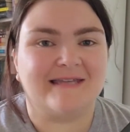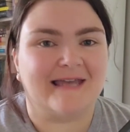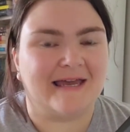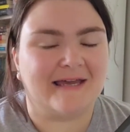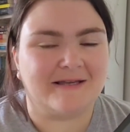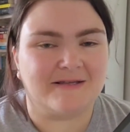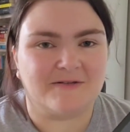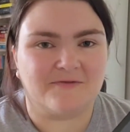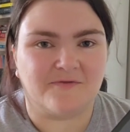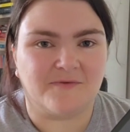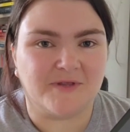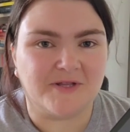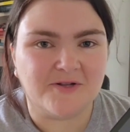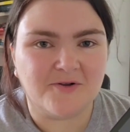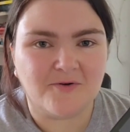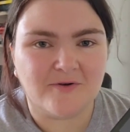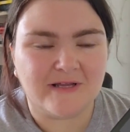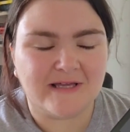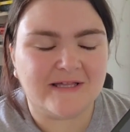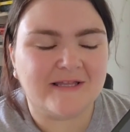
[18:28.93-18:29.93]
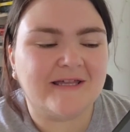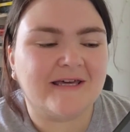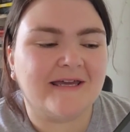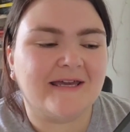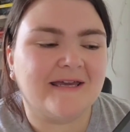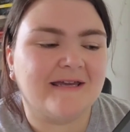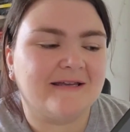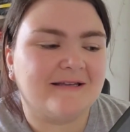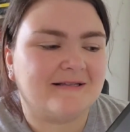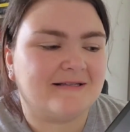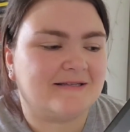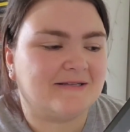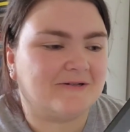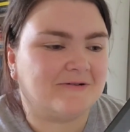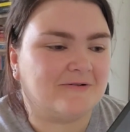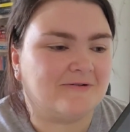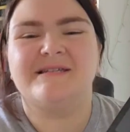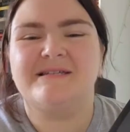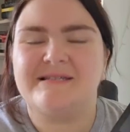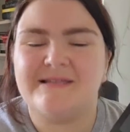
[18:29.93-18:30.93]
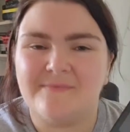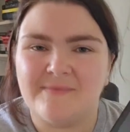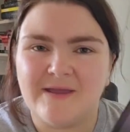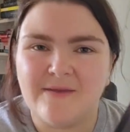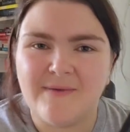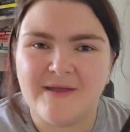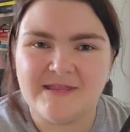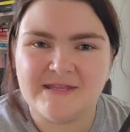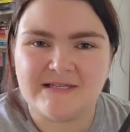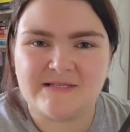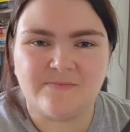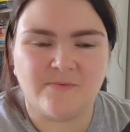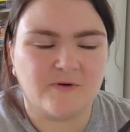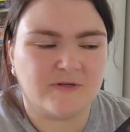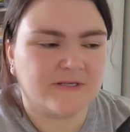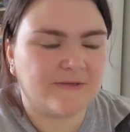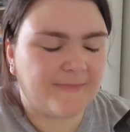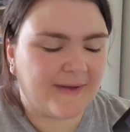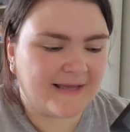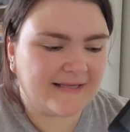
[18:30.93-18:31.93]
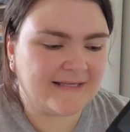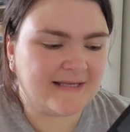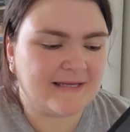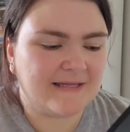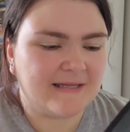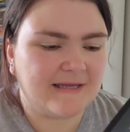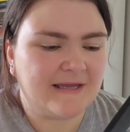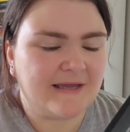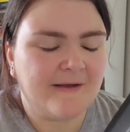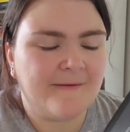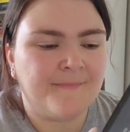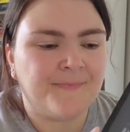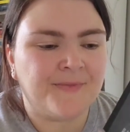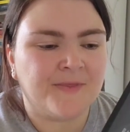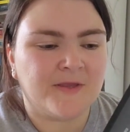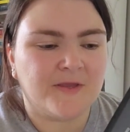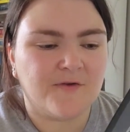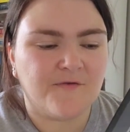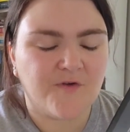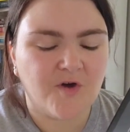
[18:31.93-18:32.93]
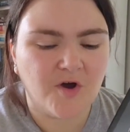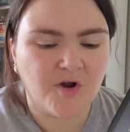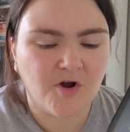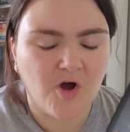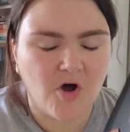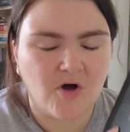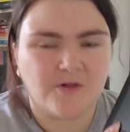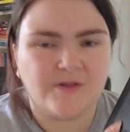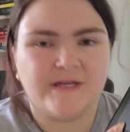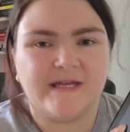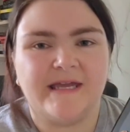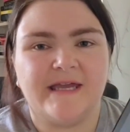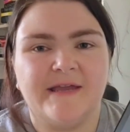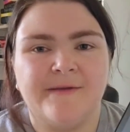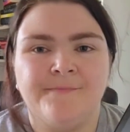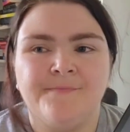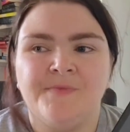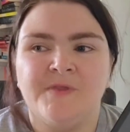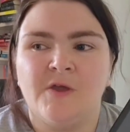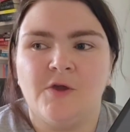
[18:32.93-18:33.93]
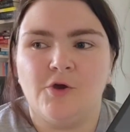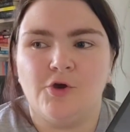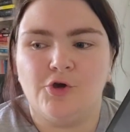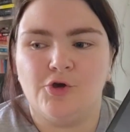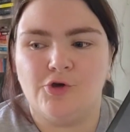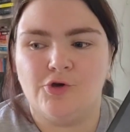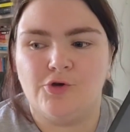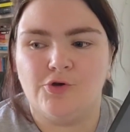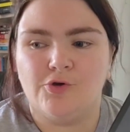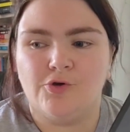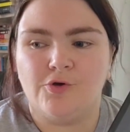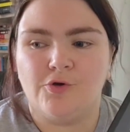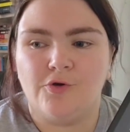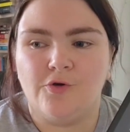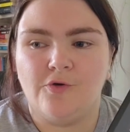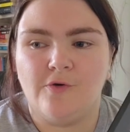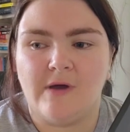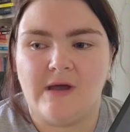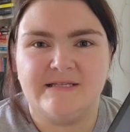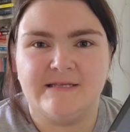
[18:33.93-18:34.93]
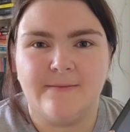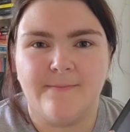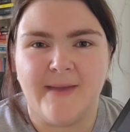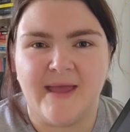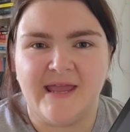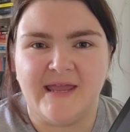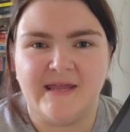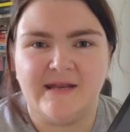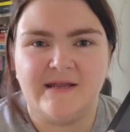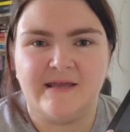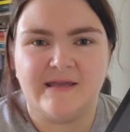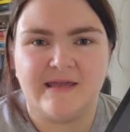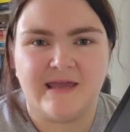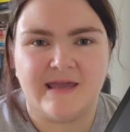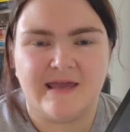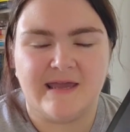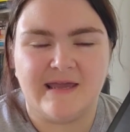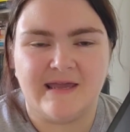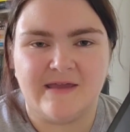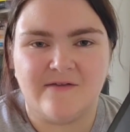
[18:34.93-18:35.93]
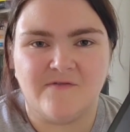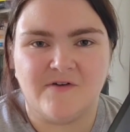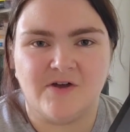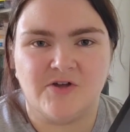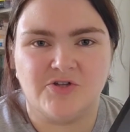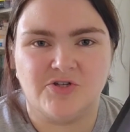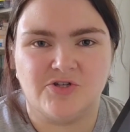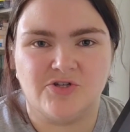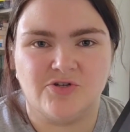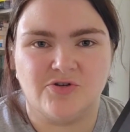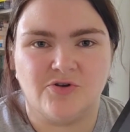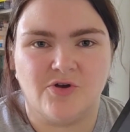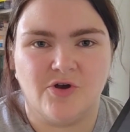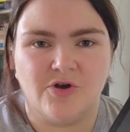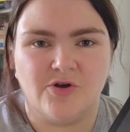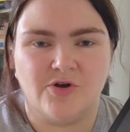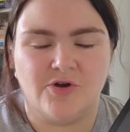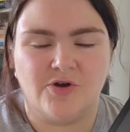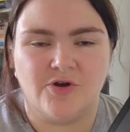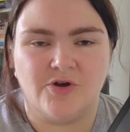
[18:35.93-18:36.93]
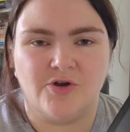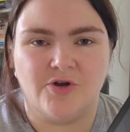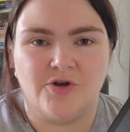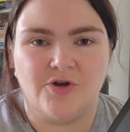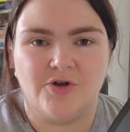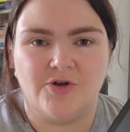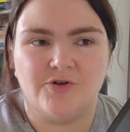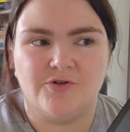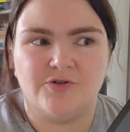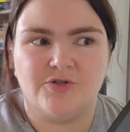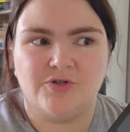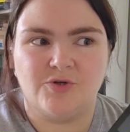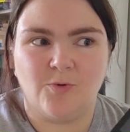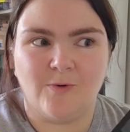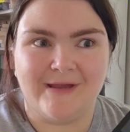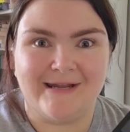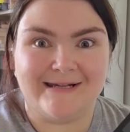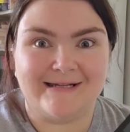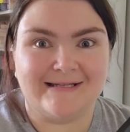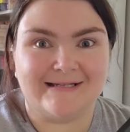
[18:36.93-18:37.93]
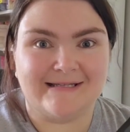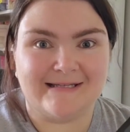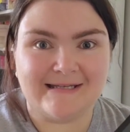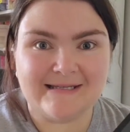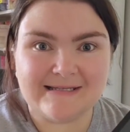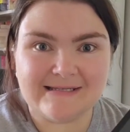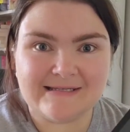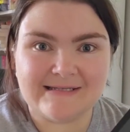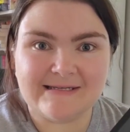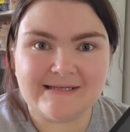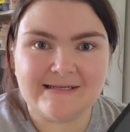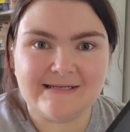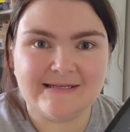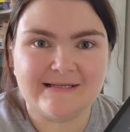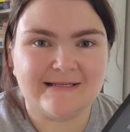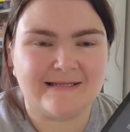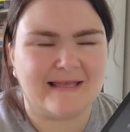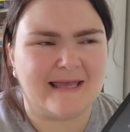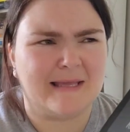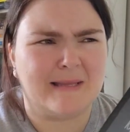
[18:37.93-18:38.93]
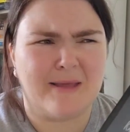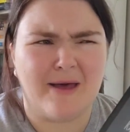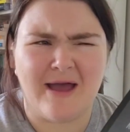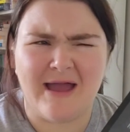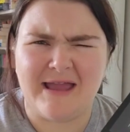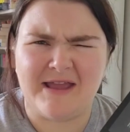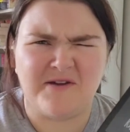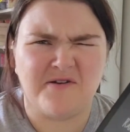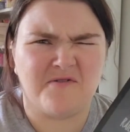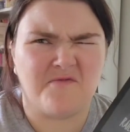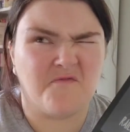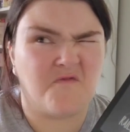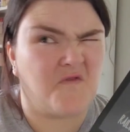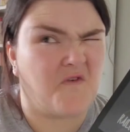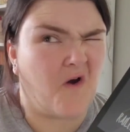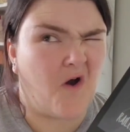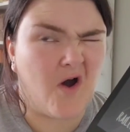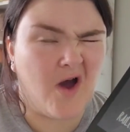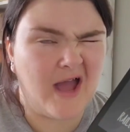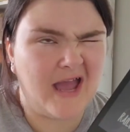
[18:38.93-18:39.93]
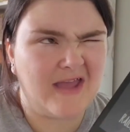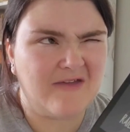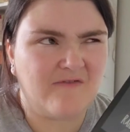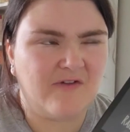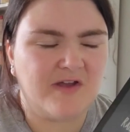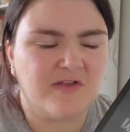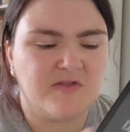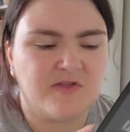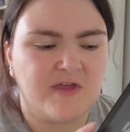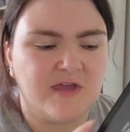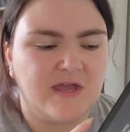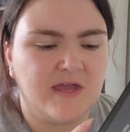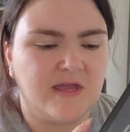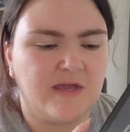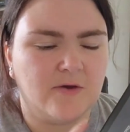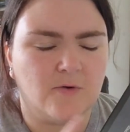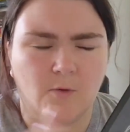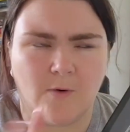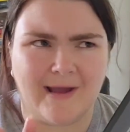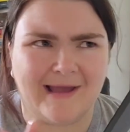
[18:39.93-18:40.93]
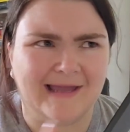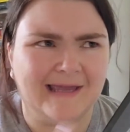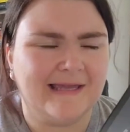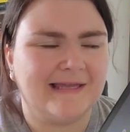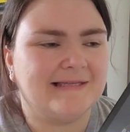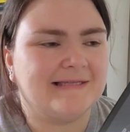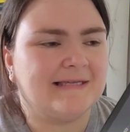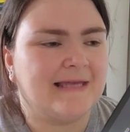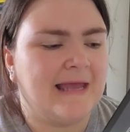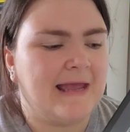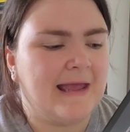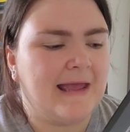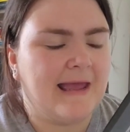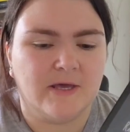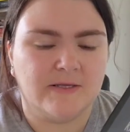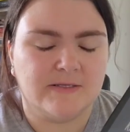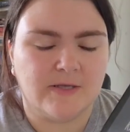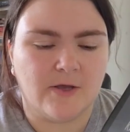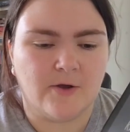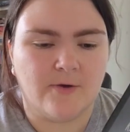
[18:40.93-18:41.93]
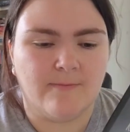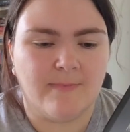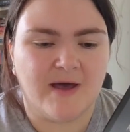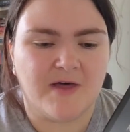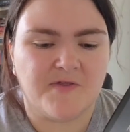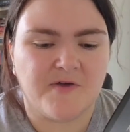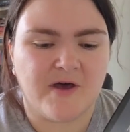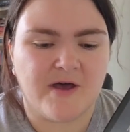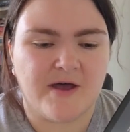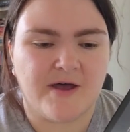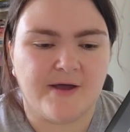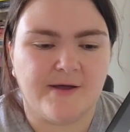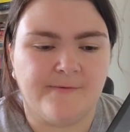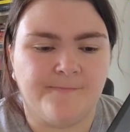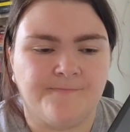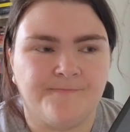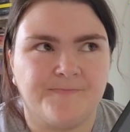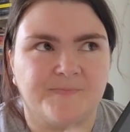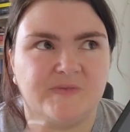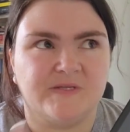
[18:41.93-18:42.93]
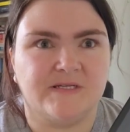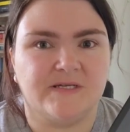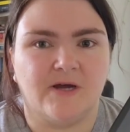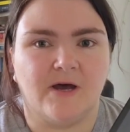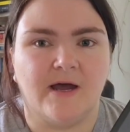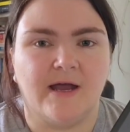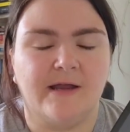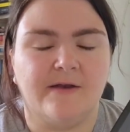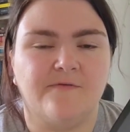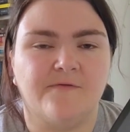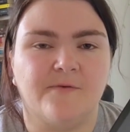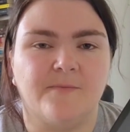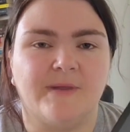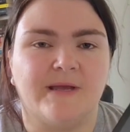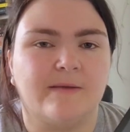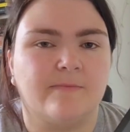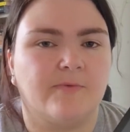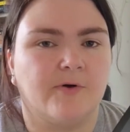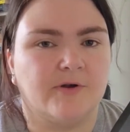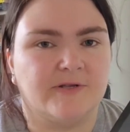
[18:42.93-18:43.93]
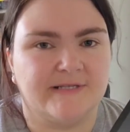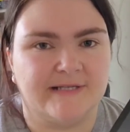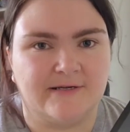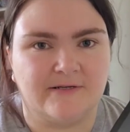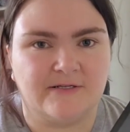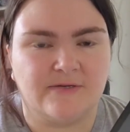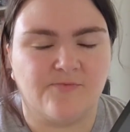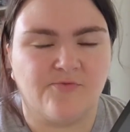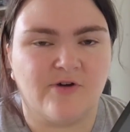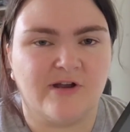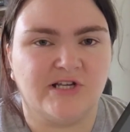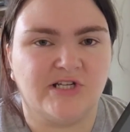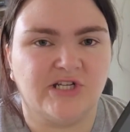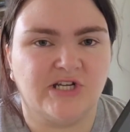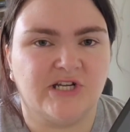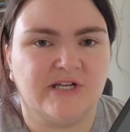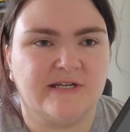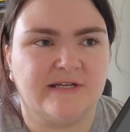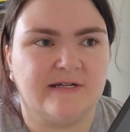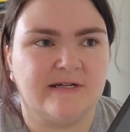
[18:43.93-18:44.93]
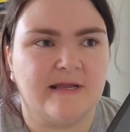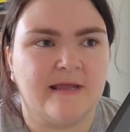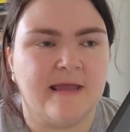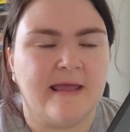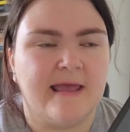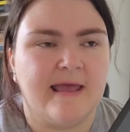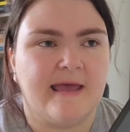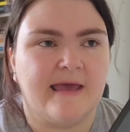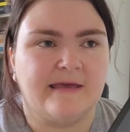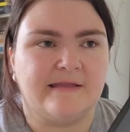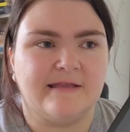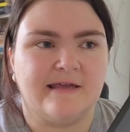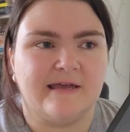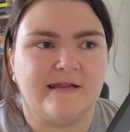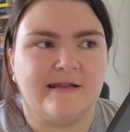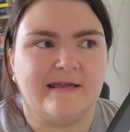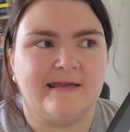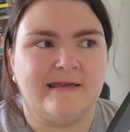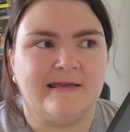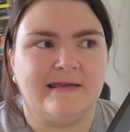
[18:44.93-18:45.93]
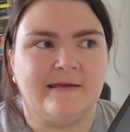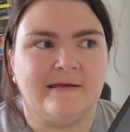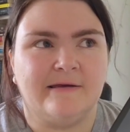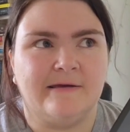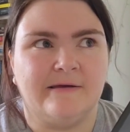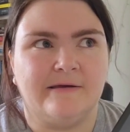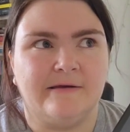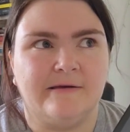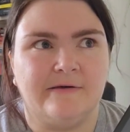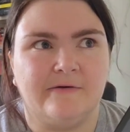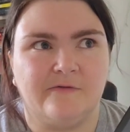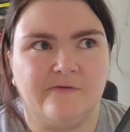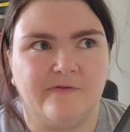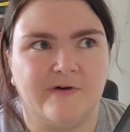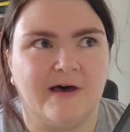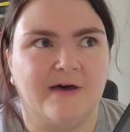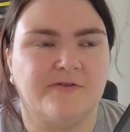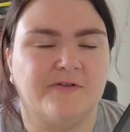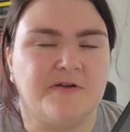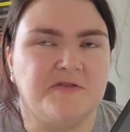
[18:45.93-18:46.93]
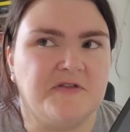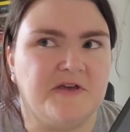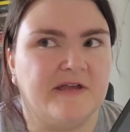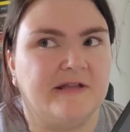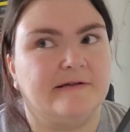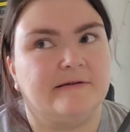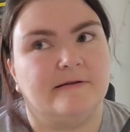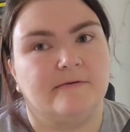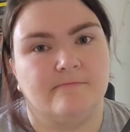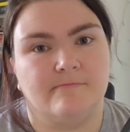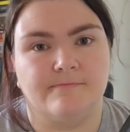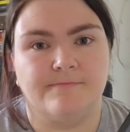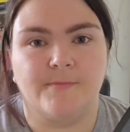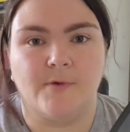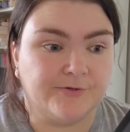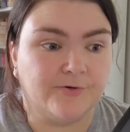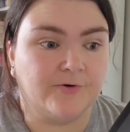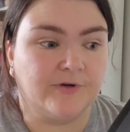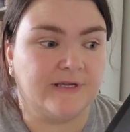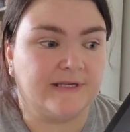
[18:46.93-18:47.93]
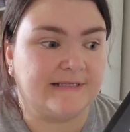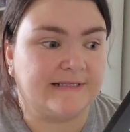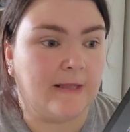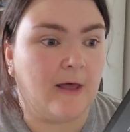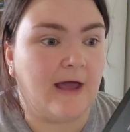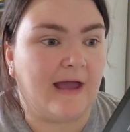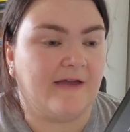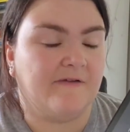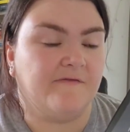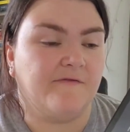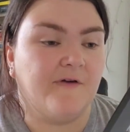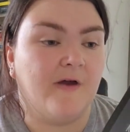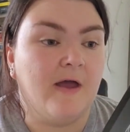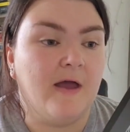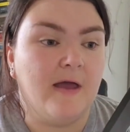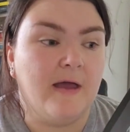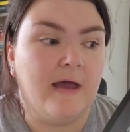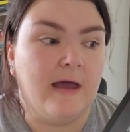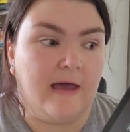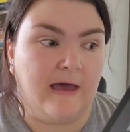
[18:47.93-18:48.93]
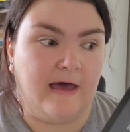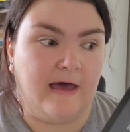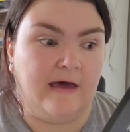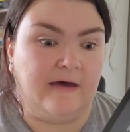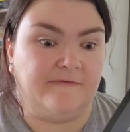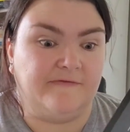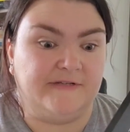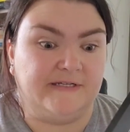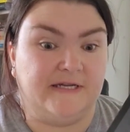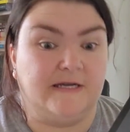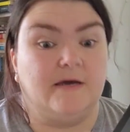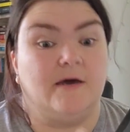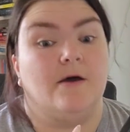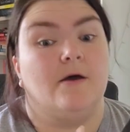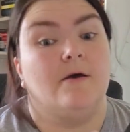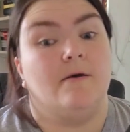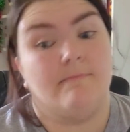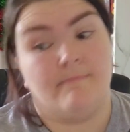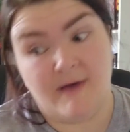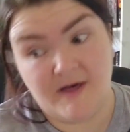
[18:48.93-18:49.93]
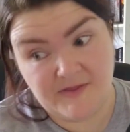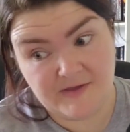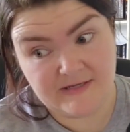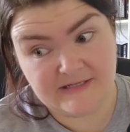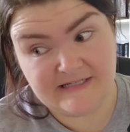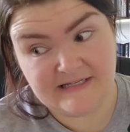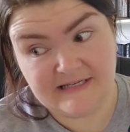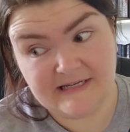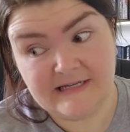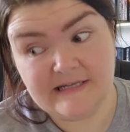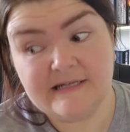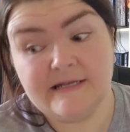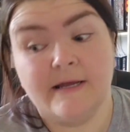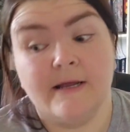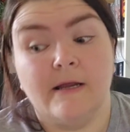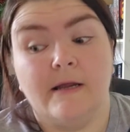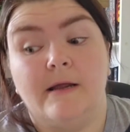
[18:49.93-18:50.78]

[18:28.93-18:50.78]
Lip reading: Tales from the Naughty List. There's just something about this book. So basically, you've got Holly, who is the main caregiver to her twin sisters. They're like 5, I think, or 8, because her mother died from like postnatal depression, and then her father then took his life after mother did.